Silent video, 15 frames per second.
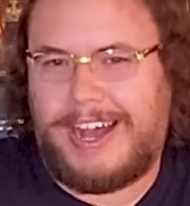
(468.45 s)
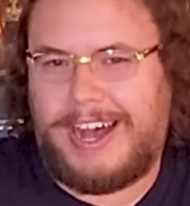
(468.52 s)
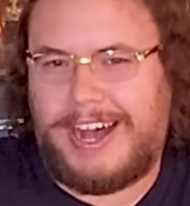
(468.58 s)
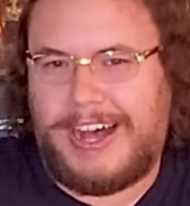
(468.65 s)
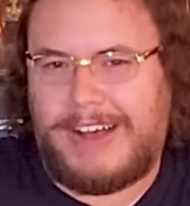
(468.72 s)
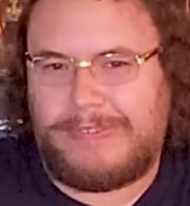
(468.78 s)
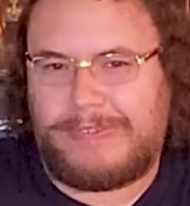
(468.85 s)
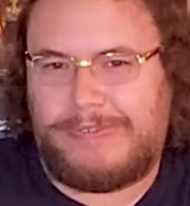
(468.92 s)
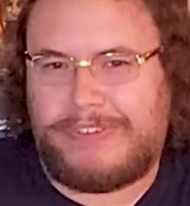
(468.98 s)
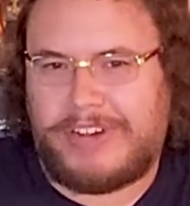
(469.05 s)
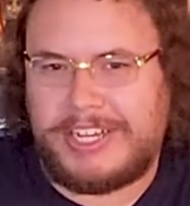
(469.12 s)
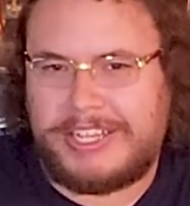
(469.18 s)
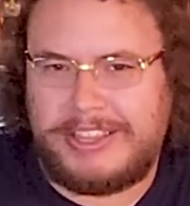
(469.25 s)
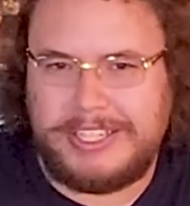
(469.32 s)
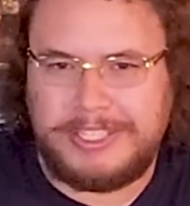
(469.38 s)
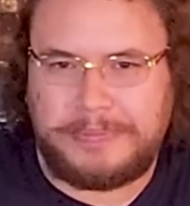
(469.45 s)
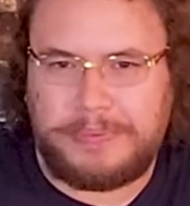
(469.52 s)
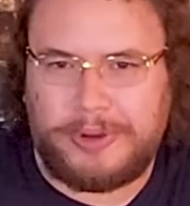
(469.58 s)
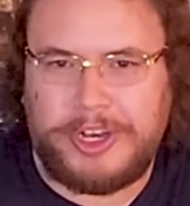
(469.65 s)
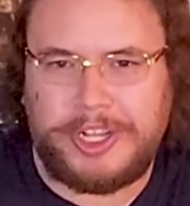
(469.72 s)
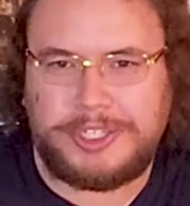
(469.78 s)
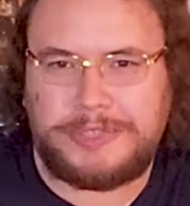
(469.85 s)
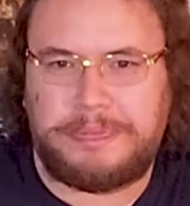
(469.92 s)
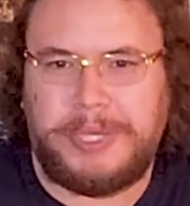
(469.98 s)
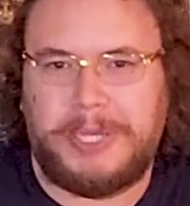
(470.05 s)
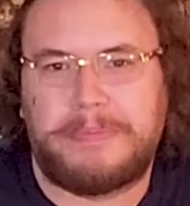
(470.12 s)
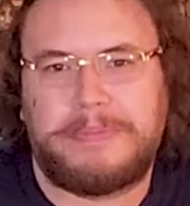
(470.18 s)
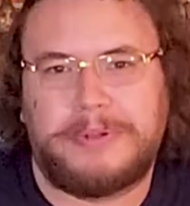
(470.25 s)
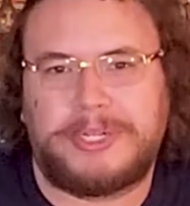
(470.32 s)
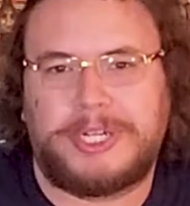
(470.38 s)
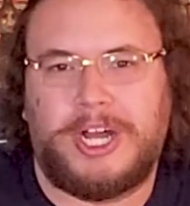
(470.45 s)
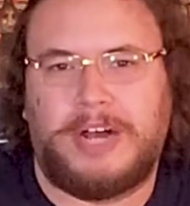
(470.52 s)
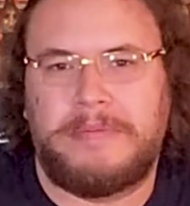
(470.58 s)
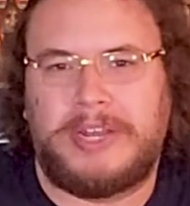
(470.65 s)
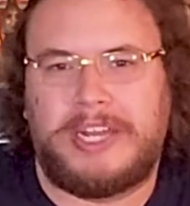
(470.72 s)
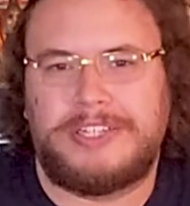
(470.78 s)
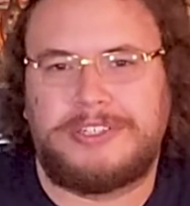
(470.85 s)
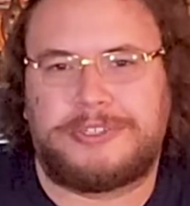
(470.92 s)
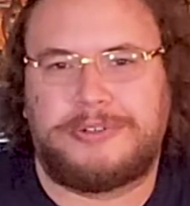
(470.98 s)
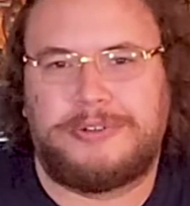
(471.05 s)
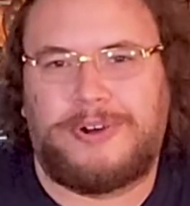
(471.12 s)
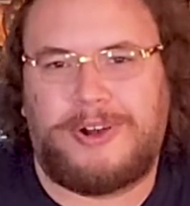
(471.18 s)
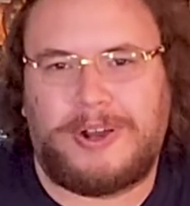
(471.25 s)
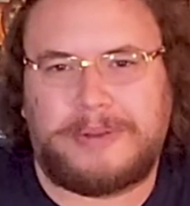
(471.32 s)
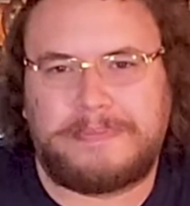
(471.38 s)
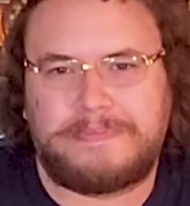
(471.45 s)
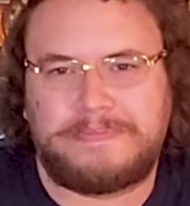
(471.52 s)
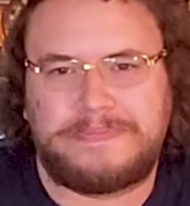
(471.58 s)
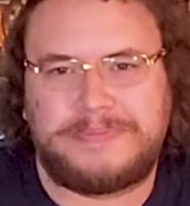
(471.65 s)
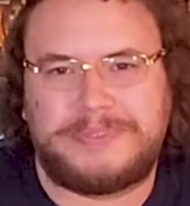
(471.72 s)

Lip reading: ah, fuck these British people coming into our